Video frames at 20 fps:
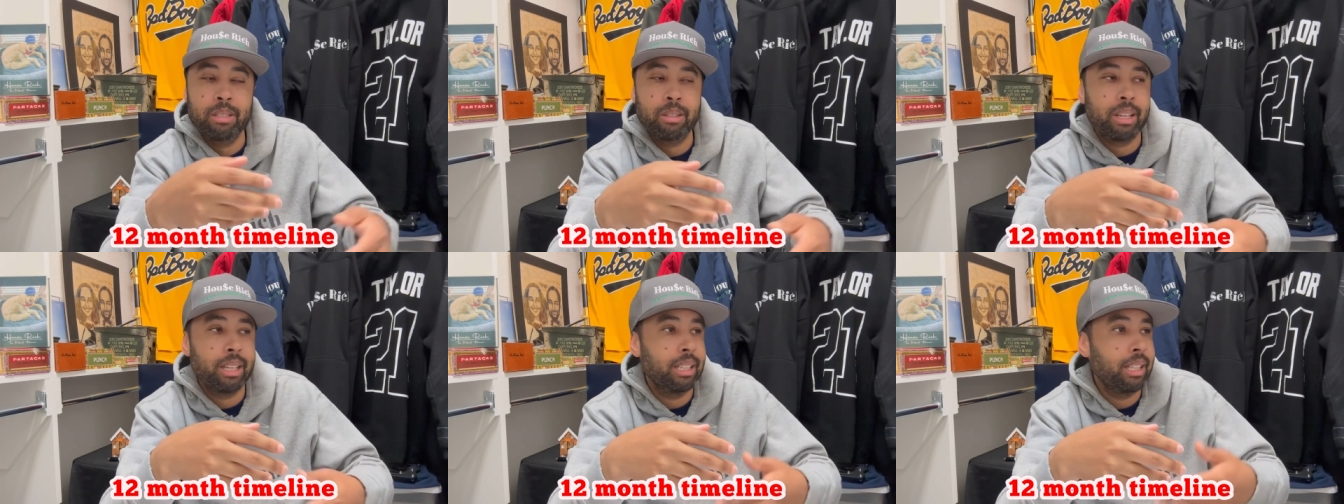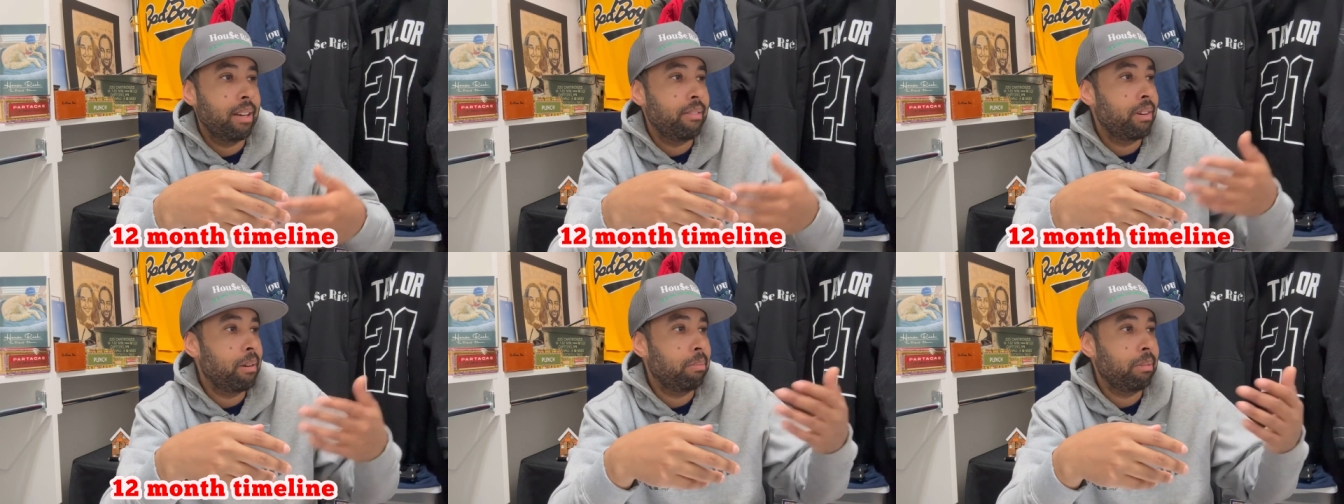You could
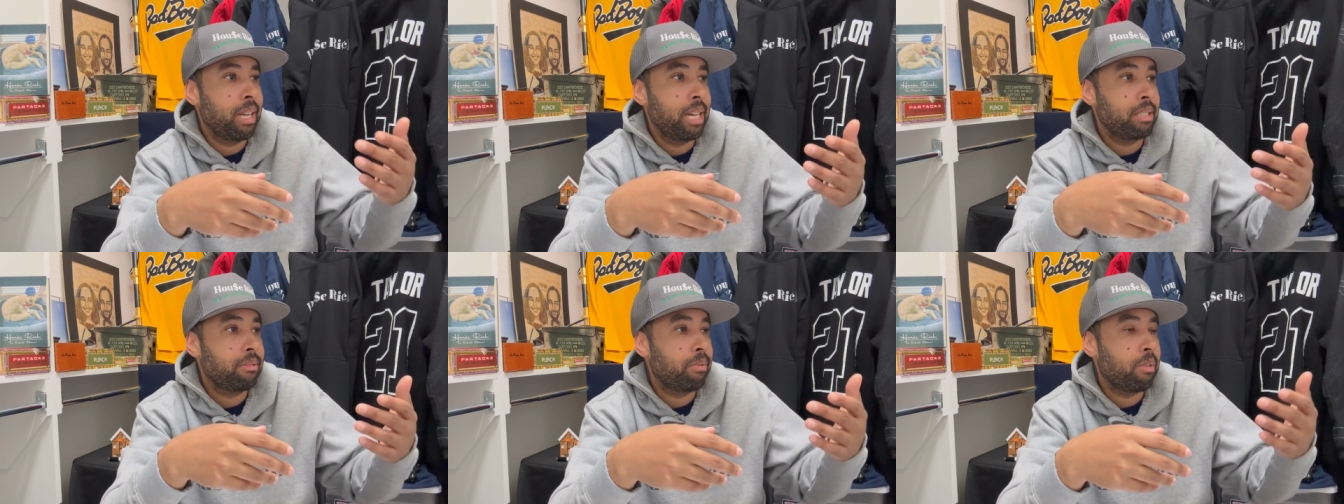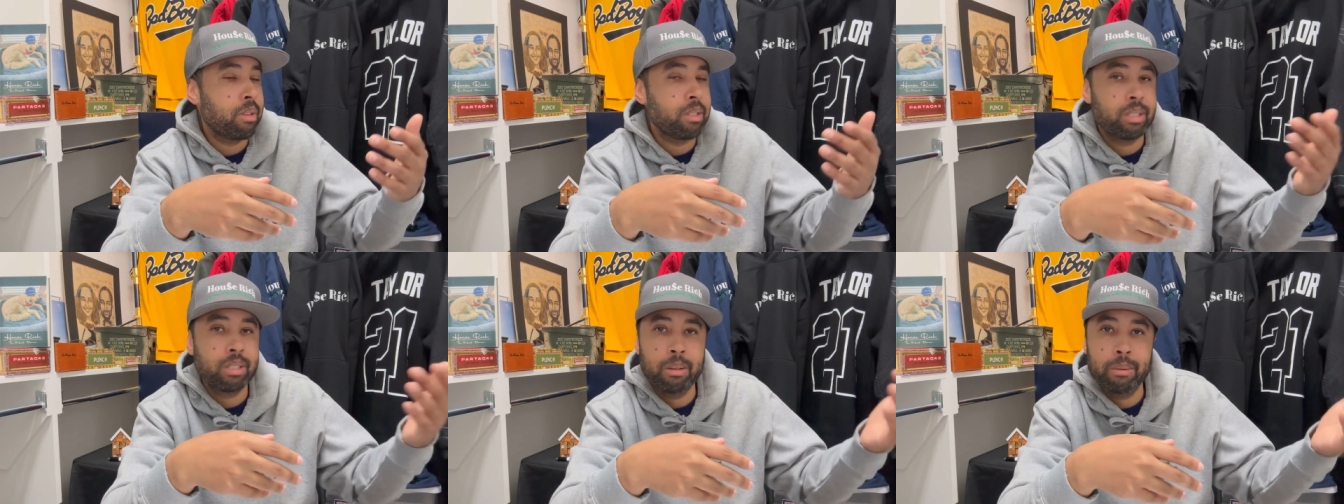live in a place
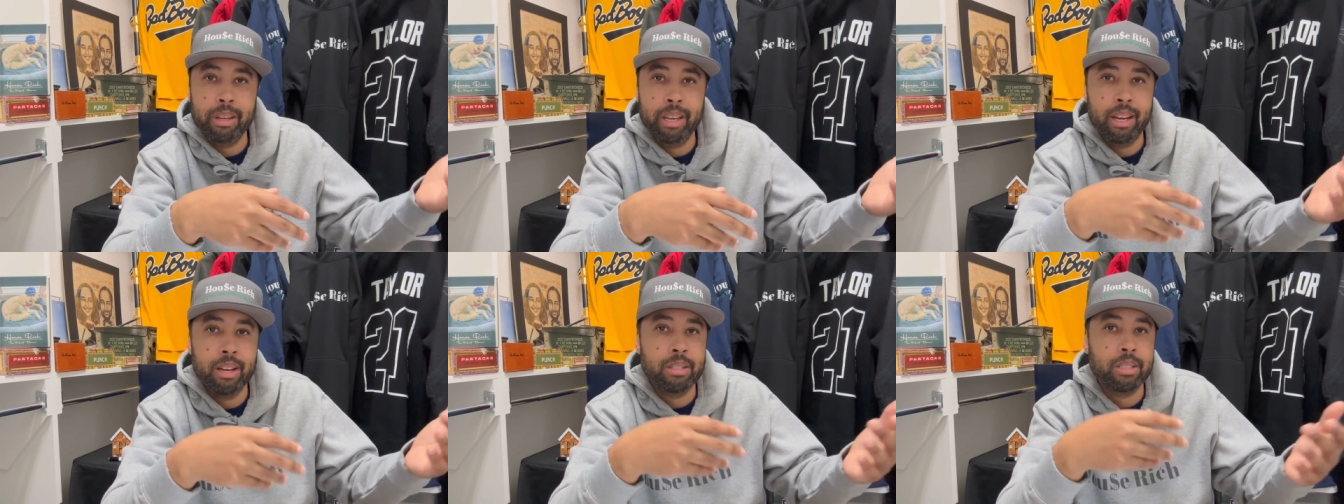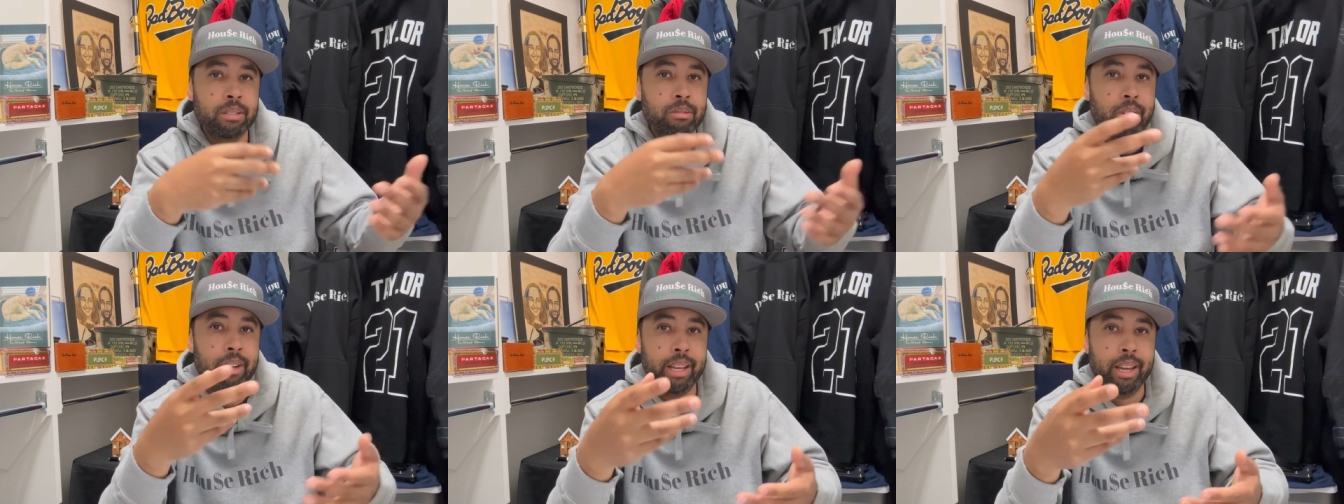for 2 years,
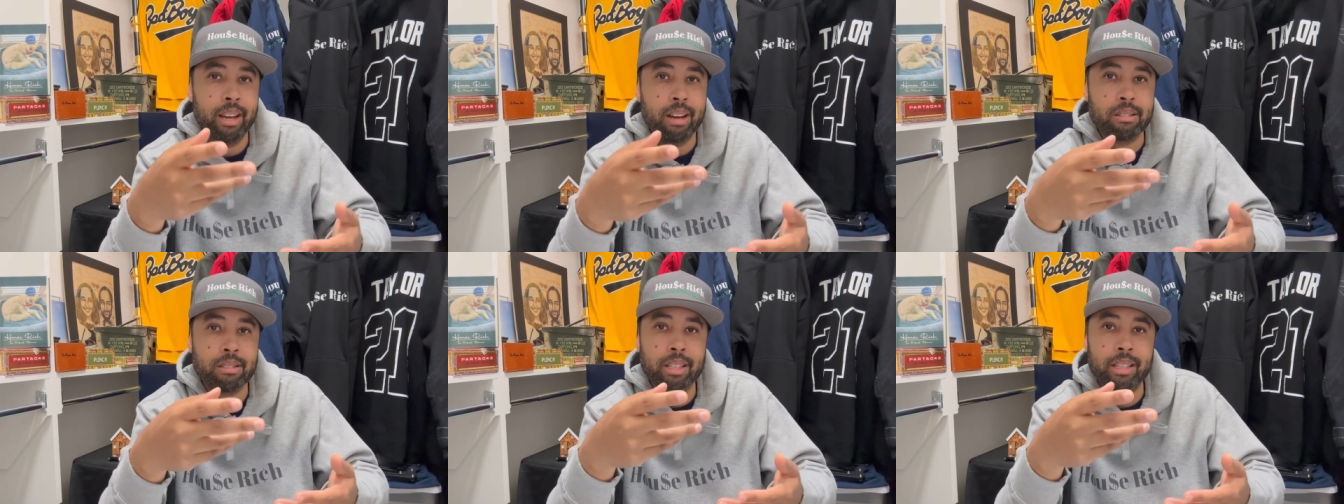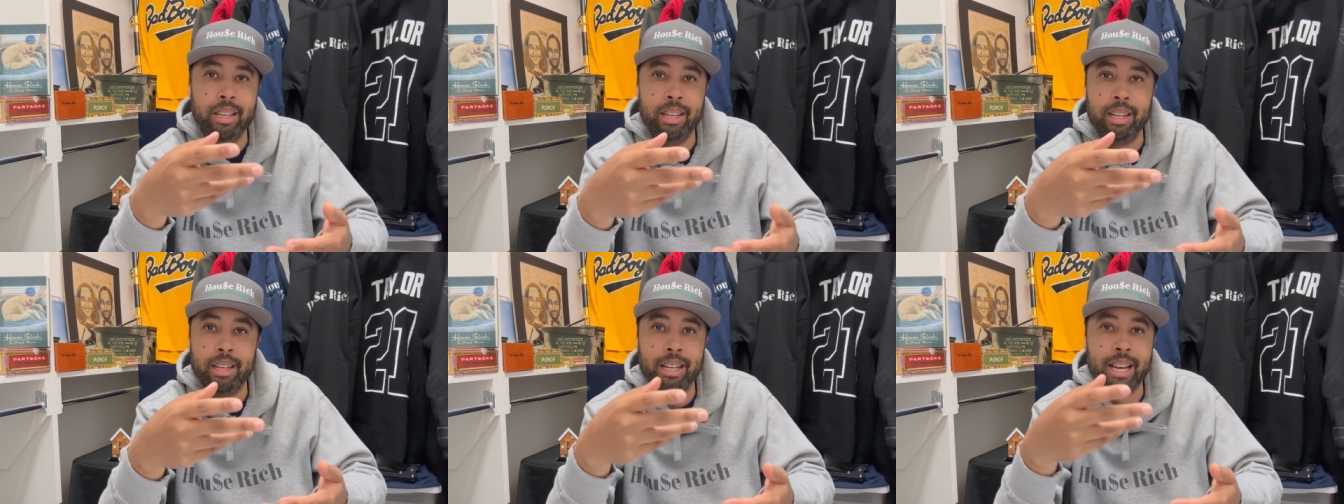3 years, and
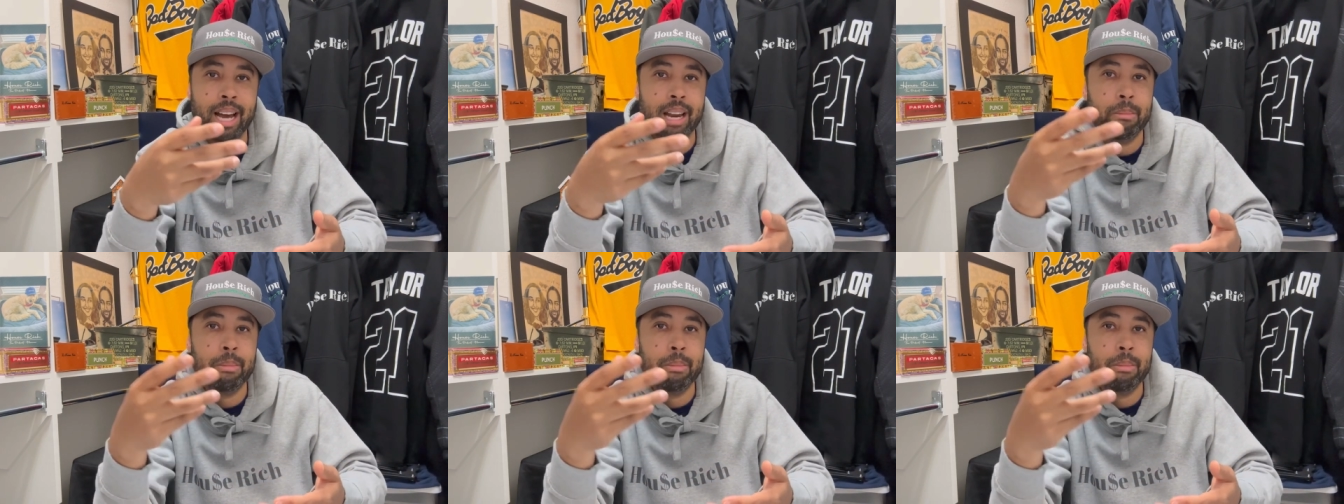then kind of